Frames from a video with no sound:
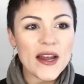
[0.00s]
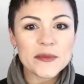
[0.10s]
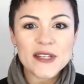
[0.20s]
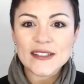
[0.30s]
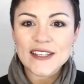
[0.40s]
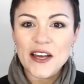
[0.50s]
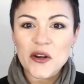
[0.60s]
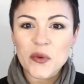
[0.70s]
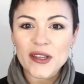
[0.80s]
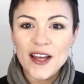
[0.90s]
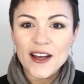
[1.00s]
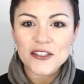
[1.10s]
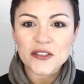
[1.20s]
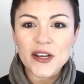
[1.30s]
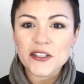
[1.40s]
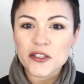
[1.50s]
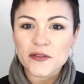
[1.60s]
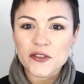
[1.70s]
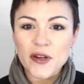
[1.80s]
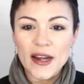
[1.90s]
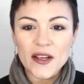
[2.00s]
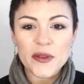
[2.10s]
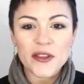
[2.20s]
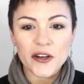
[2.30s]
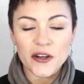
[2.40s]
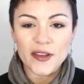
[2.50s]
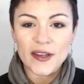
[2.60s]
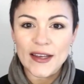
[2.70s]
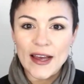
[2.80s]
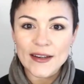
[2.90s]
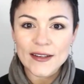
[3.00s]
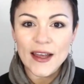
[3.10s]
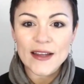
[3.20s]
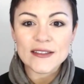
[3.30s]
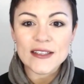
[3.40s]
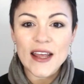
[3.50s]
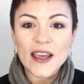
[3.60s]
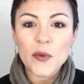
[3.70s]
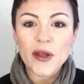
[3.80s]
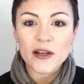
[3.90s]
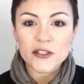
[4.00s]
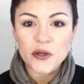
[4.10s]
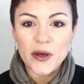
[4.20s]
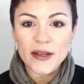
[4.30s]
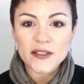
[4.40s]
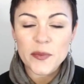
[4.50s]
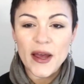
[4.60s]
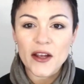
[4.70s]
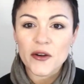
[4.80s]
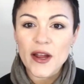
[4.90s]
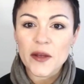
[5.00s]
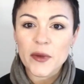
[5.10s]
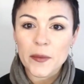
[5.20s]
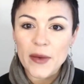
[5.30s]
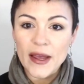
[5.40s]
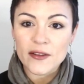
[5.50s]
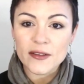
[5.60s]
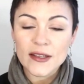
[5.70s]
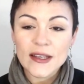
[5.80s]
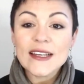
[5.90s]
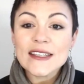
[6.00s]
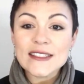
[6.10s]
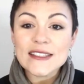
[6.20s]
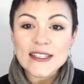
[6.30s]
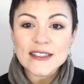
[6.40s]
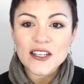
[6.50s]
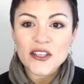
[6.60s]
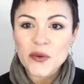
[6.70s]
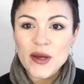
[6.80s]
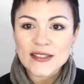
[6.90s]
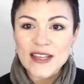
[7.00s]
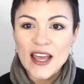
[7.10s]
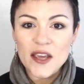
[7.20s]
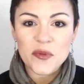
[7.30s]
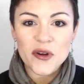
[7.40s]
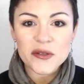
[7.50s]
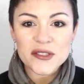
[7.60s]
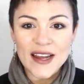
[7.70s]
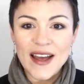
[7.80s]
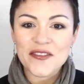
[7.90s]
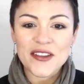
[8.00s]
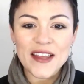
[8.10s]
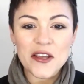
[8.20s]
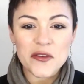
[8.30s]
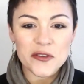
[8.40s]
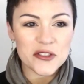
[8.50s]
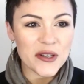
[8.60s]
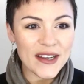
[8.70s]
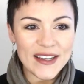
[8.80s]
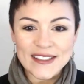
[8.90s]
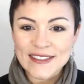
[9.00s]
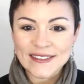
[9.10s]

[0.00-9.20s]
I'm Tatiana Whitlock, Director of Training with A Girl and a Gun, and today we are joined by Craig McMichael, CZUSA Pro Staff. Thank you for joining us.